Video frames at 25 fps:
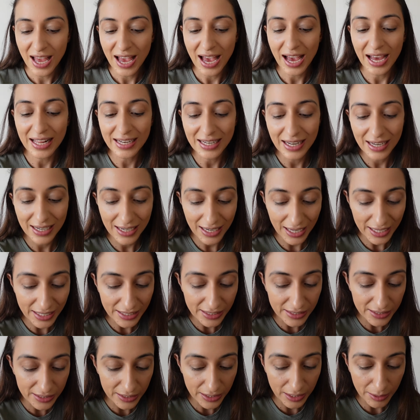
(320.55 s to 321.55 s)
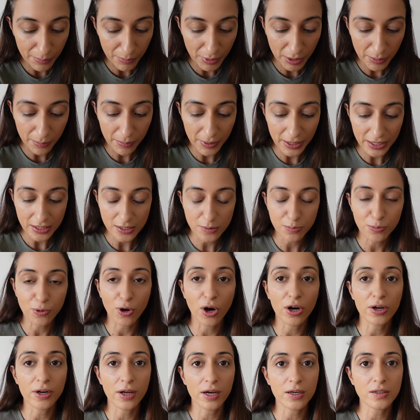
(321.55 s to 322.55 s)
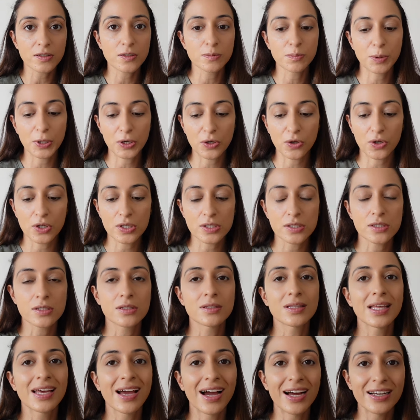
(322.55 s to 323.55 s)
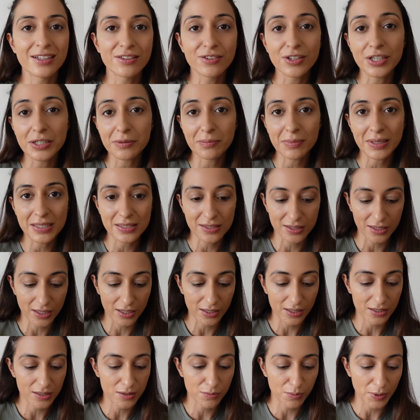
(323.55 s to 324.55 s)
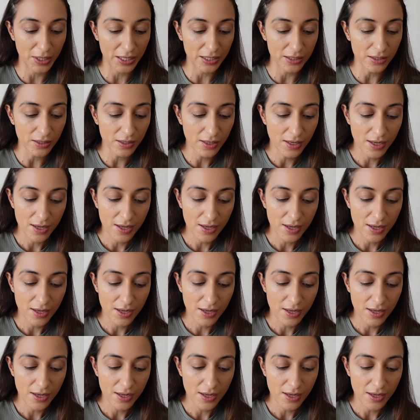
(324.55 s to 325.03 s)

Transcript: and I like creamy base products because they hydrate my skin as well.